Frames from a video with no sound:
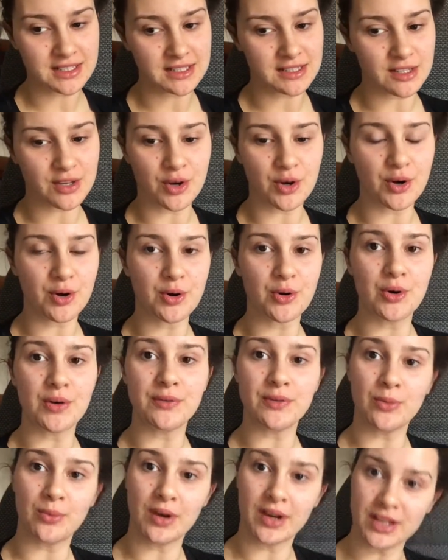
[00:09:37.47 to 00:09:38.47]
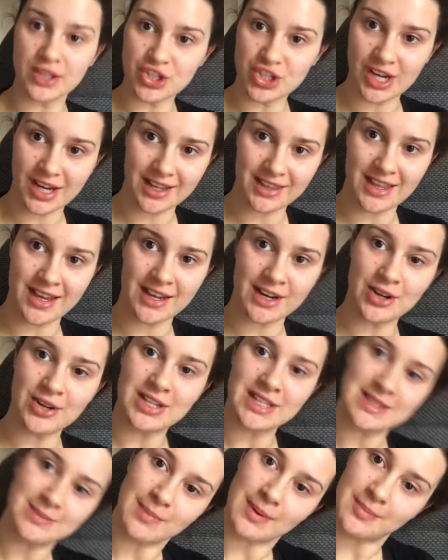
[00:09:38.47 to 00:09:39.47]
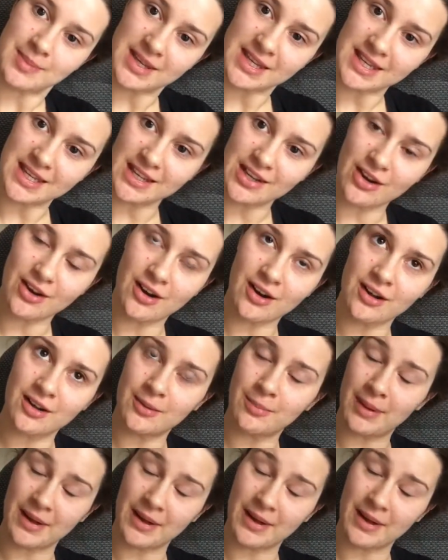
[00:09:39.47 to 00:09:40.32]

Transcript: so if you want to check that out, it's my bikini haul.